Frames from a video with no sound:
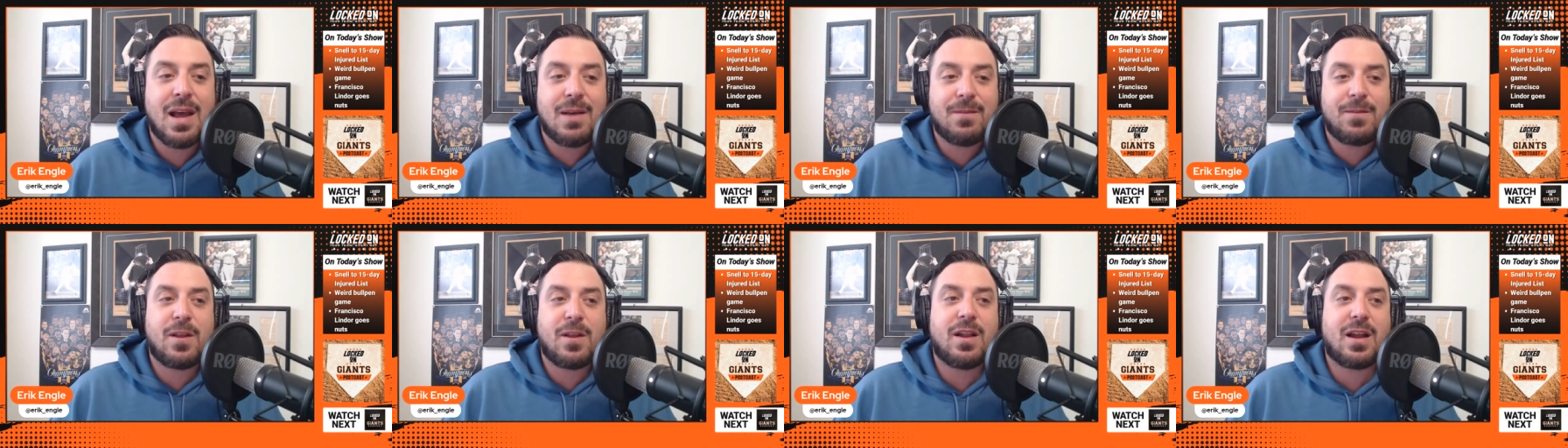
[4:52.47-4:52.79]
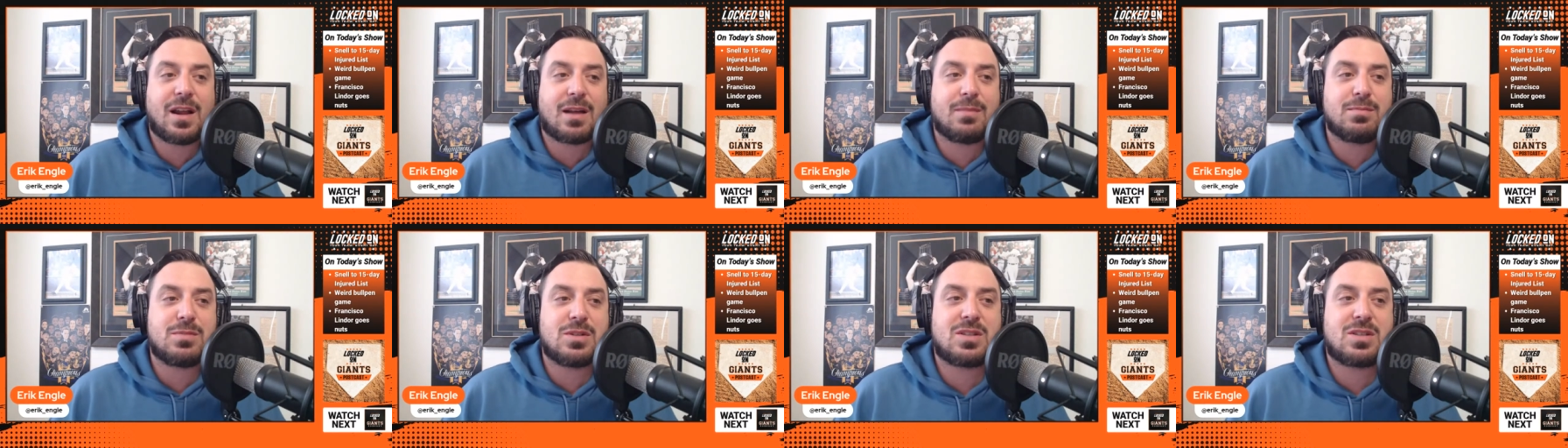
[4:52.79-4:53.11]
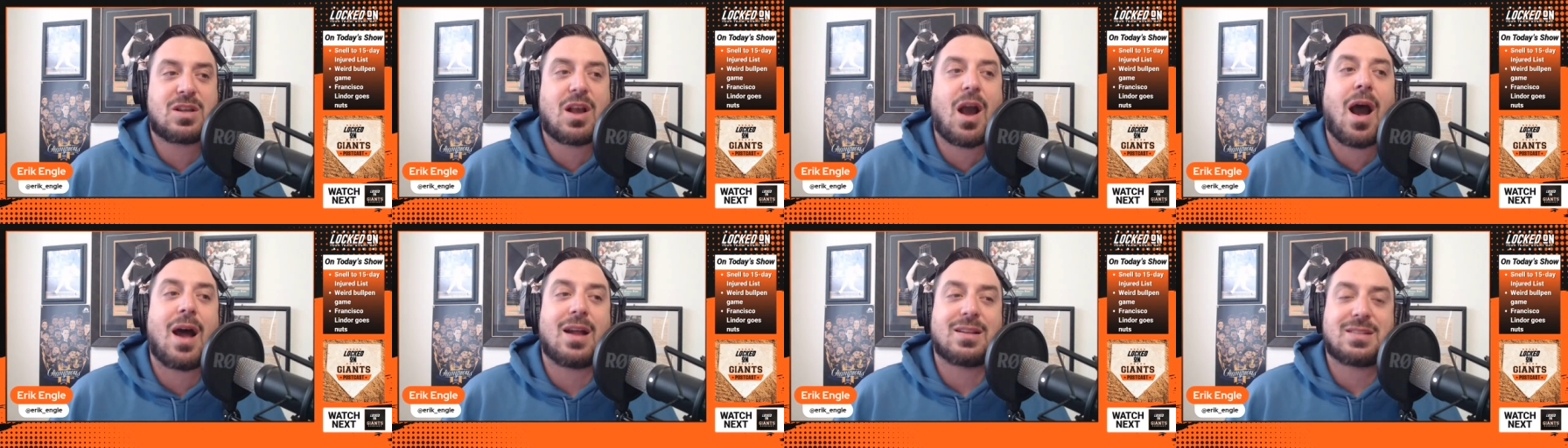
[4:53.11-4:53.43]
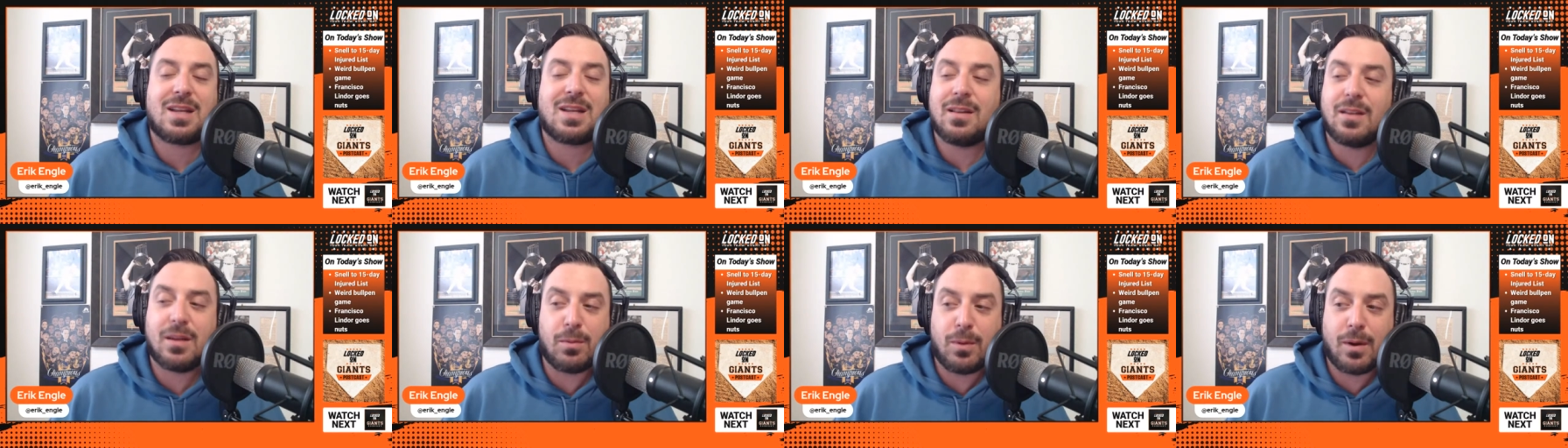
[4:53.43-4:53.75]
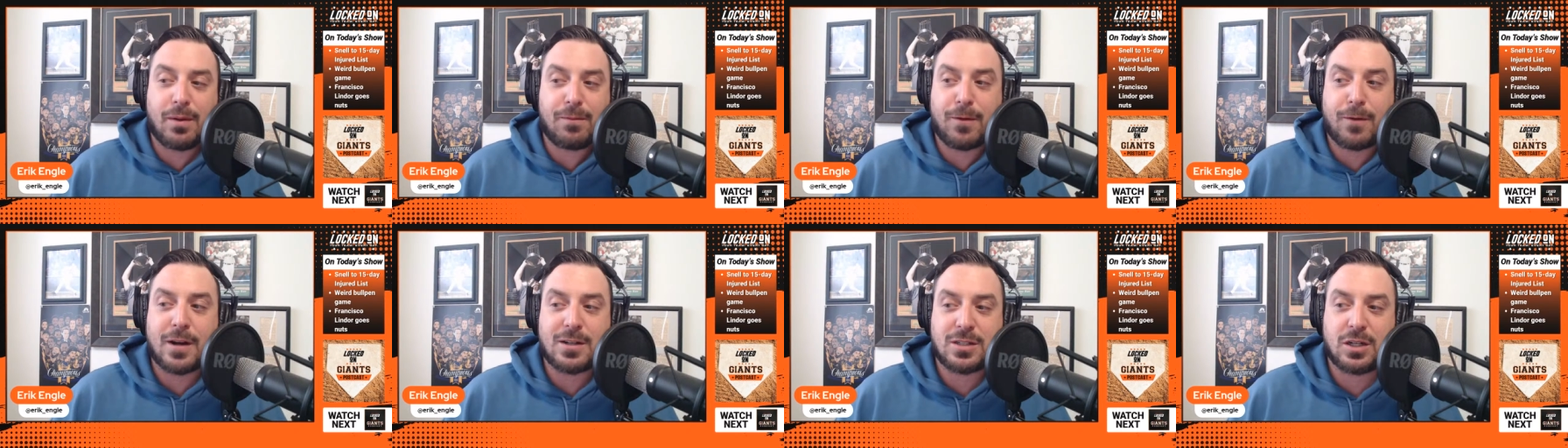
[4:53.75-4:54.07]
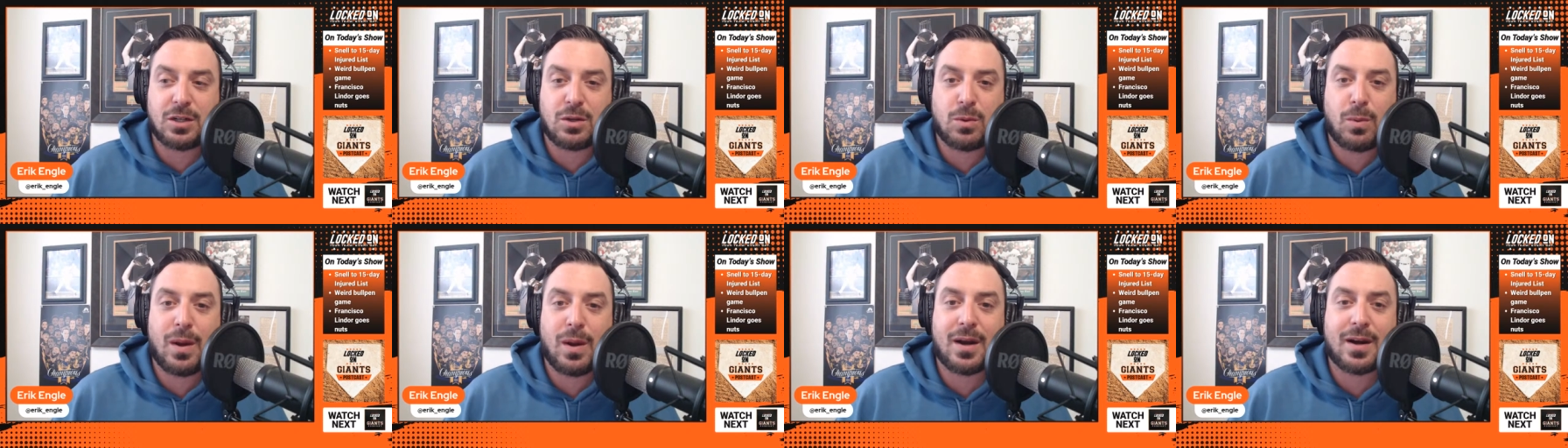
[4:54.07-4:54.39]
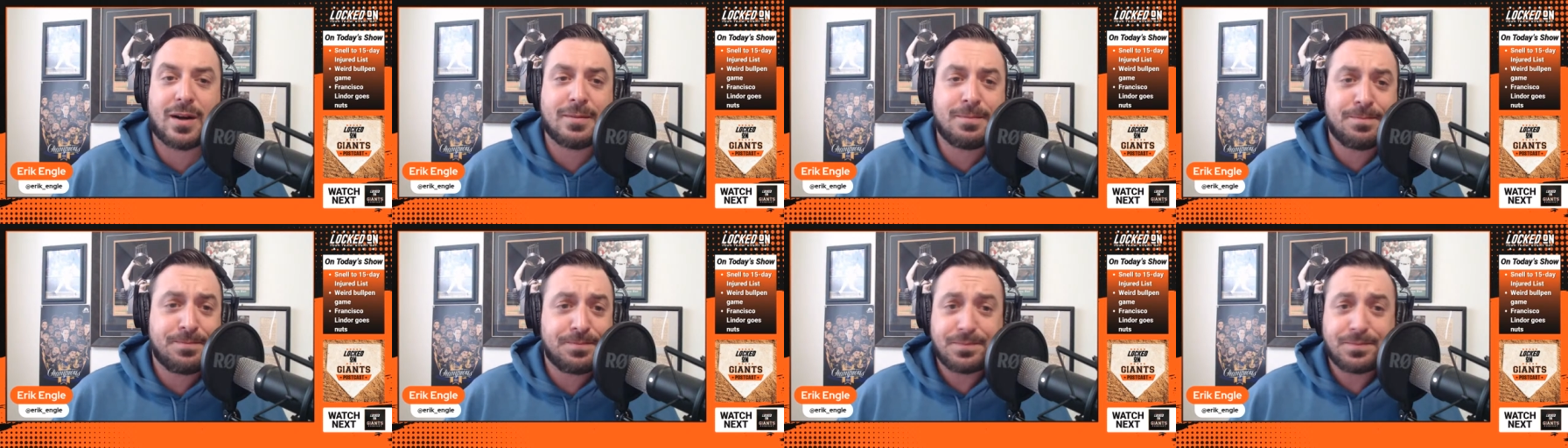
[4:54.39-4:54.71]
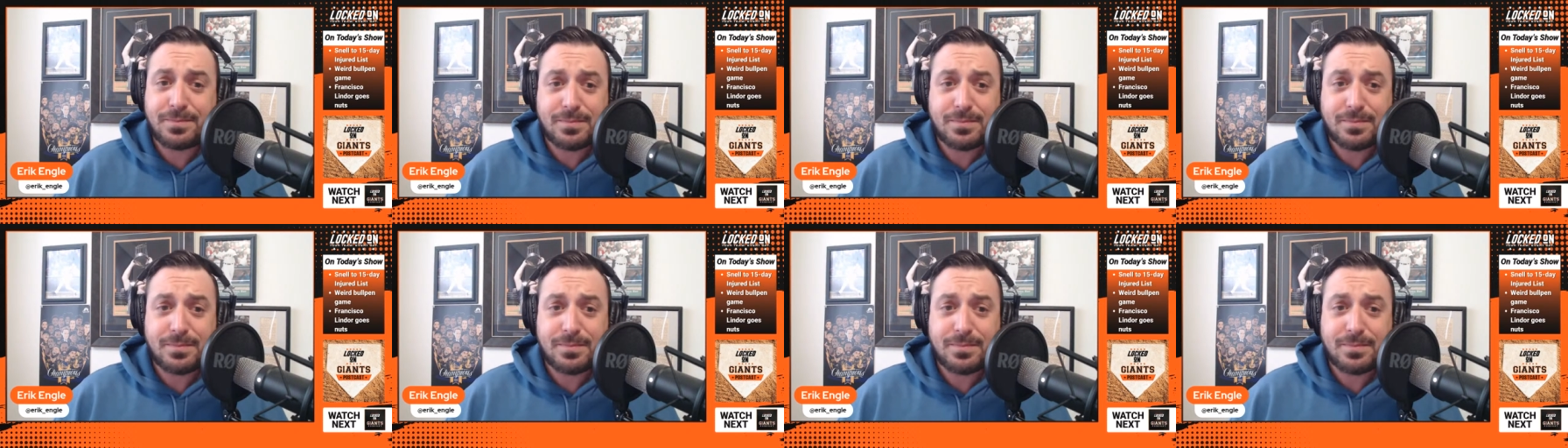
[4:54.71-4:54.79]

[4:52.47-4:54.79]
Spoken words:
feel like I'm just constantly refreshing Twitter